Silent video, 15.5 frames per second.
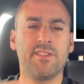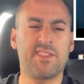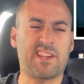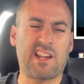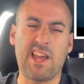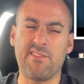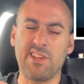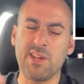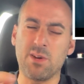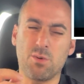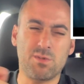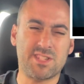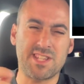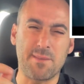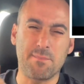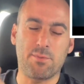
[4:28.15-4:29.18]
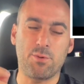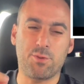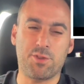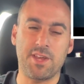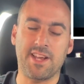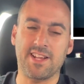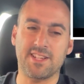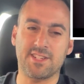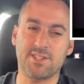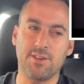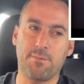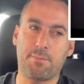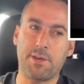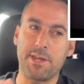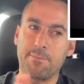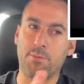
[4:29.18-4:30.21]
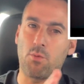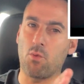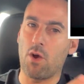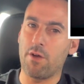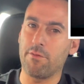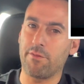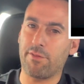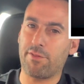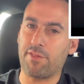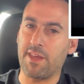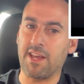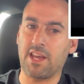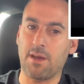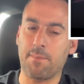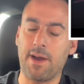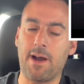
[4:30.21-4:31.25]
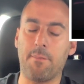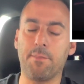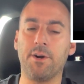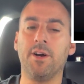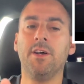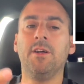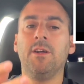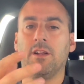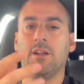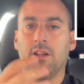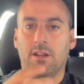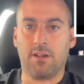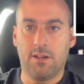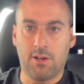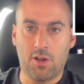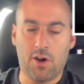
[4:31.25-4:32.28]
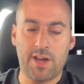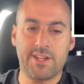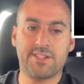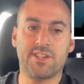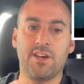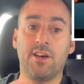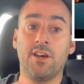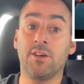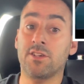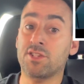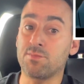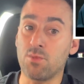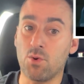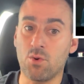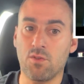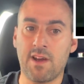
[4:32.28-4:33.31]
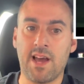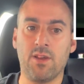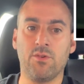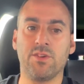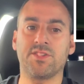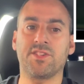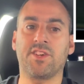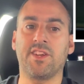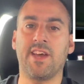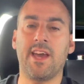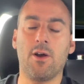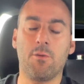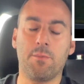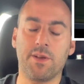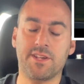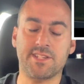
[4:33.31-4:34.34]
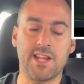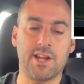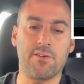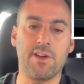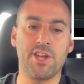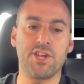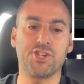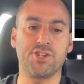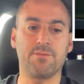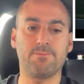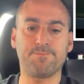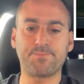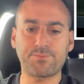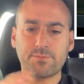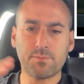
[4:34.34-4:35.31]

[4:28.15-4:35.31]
The clever little simple things that people won't think about, but lighter, smaller alloys are going to help acceleration.